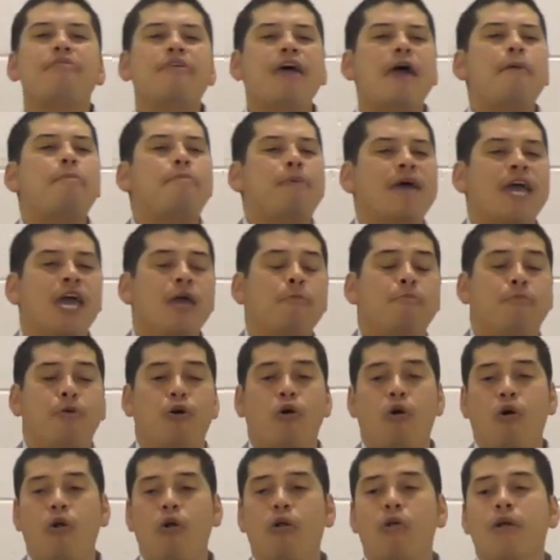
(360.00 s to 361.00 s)
there
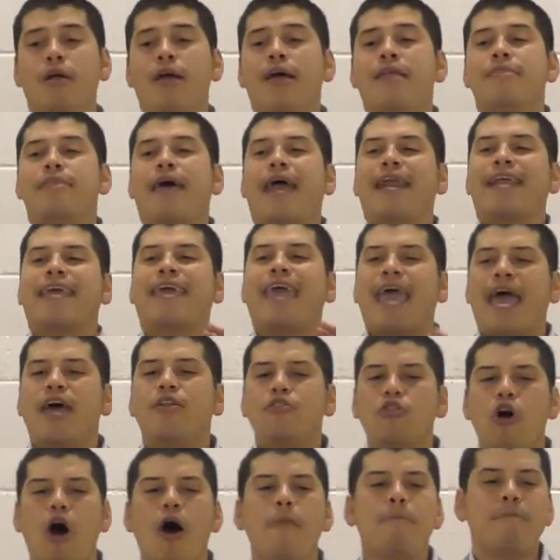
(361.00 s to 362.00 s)
people that
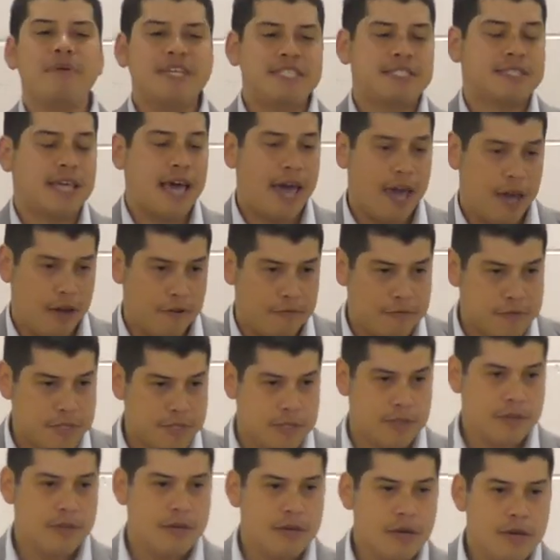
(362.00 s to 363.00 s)
cannot be saved?
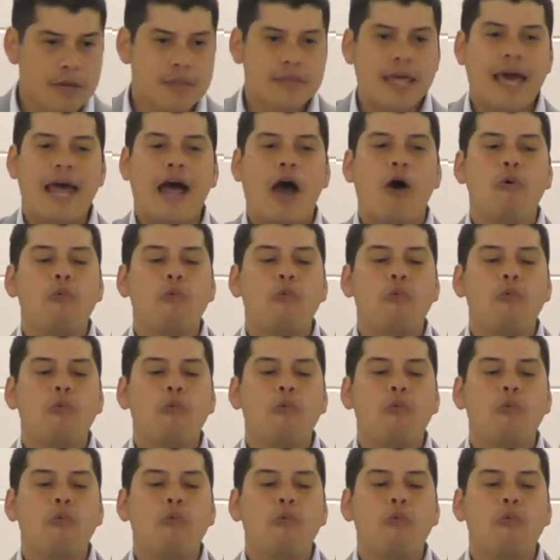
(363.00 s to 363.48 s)
that are